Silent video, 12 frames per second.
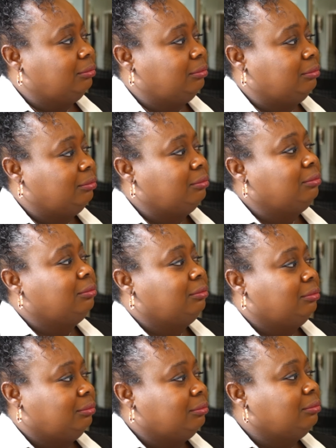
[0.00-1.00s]

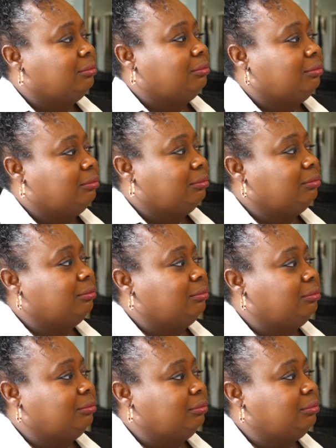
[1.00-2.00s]

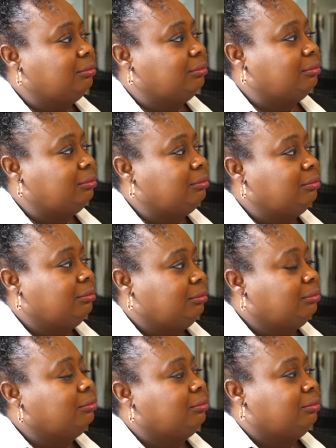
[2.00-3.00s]

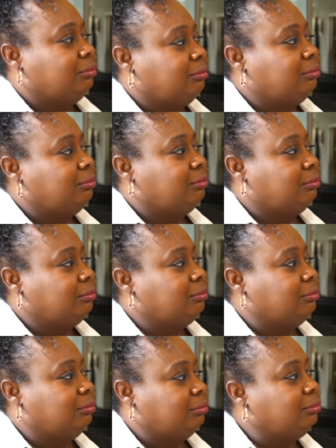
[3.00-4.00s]

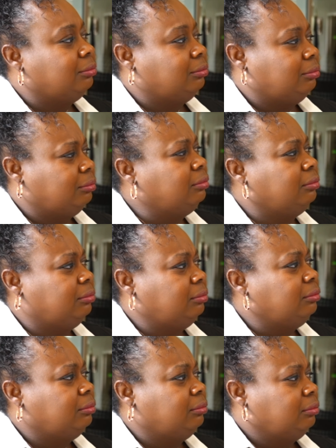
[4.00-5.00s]

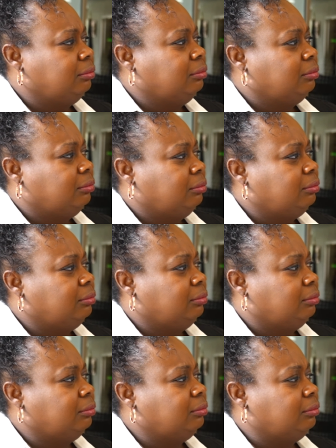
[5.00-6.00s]

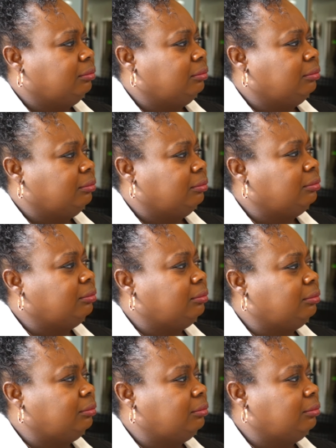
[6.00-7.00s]

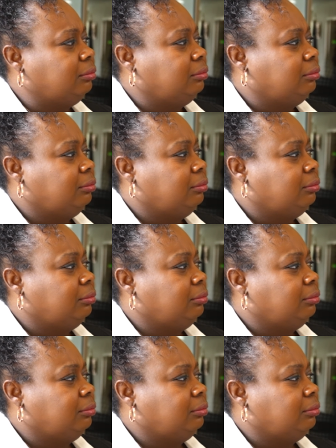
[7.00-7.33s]
[no speech]